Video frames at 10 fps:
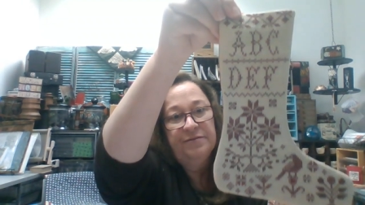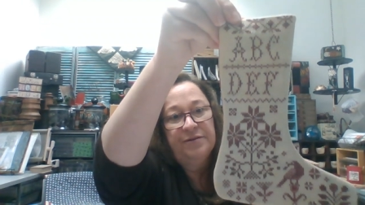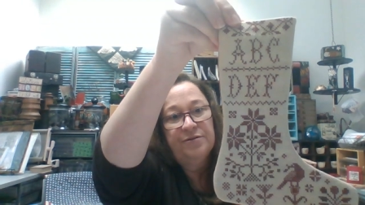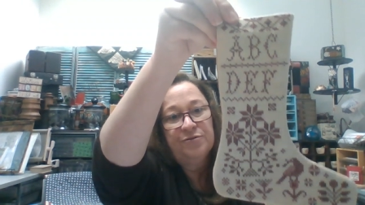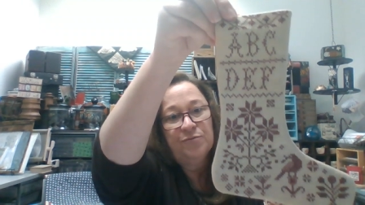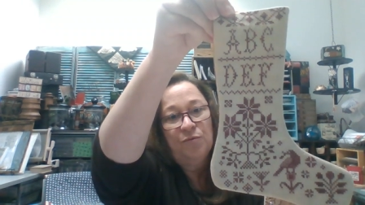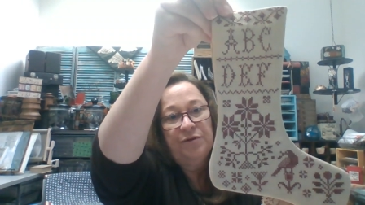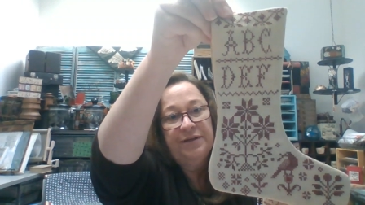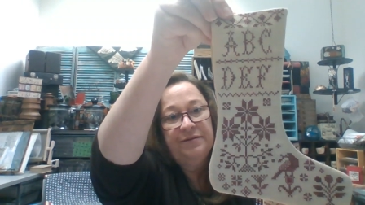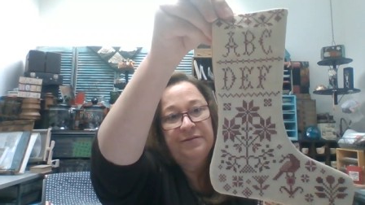There is
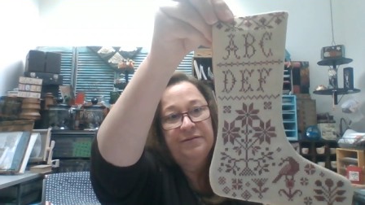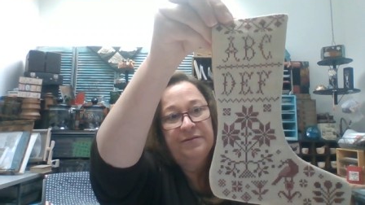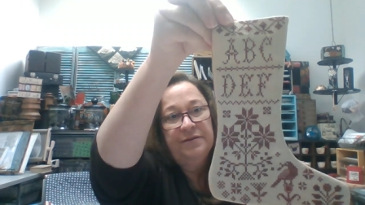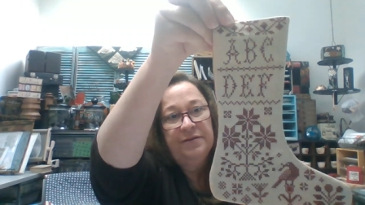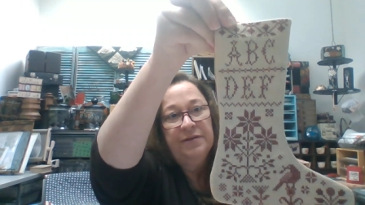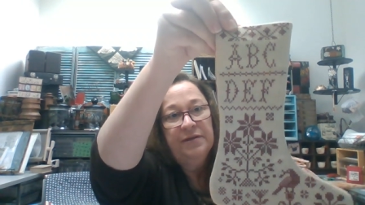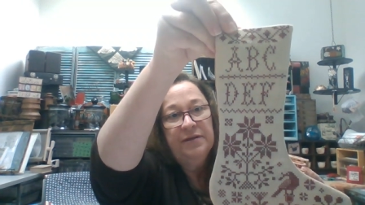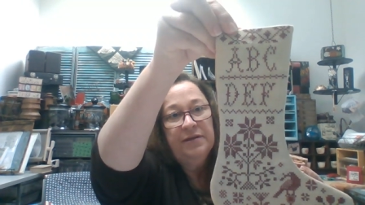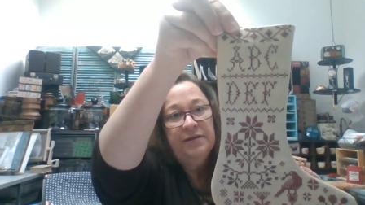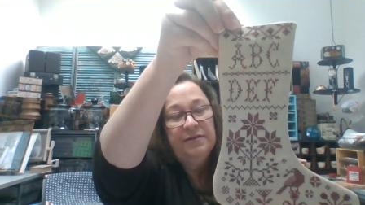one.
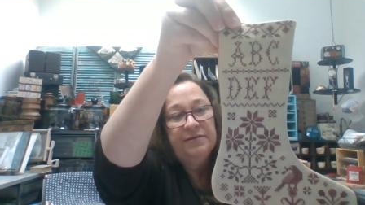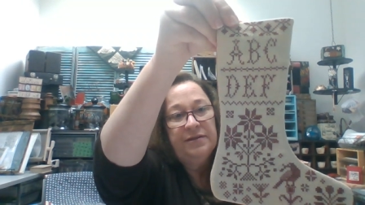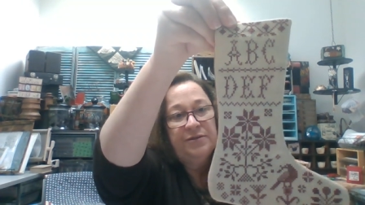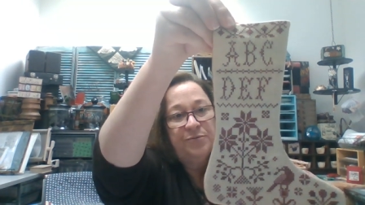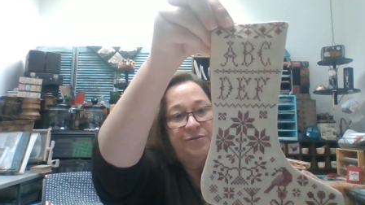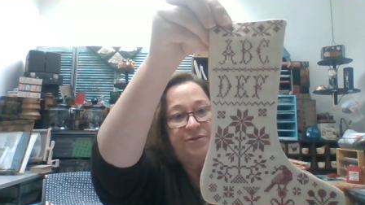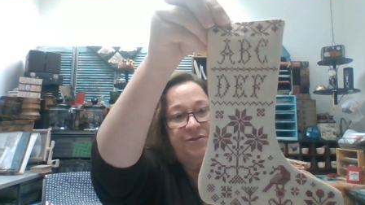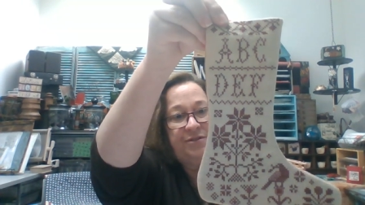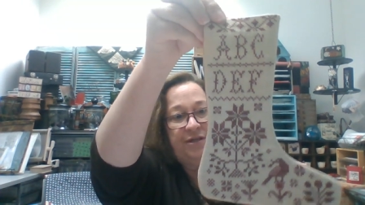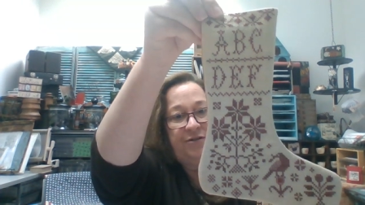These were
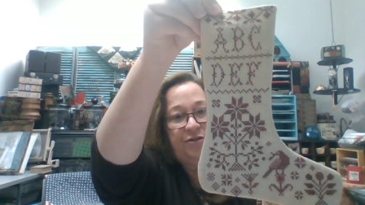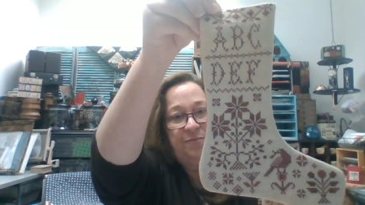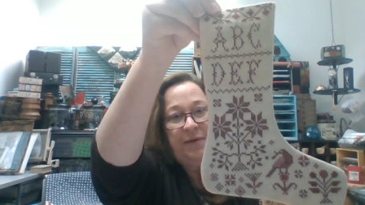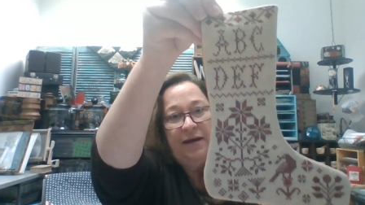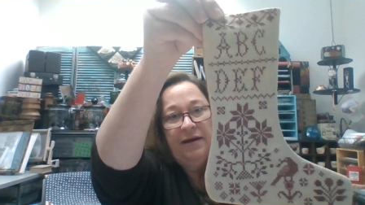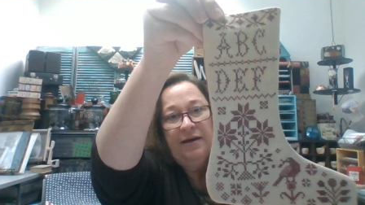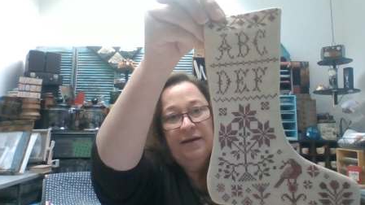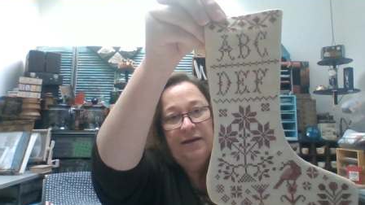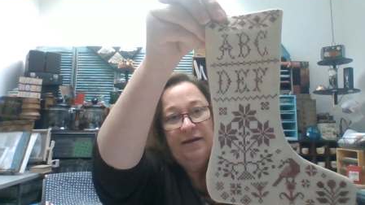stitched by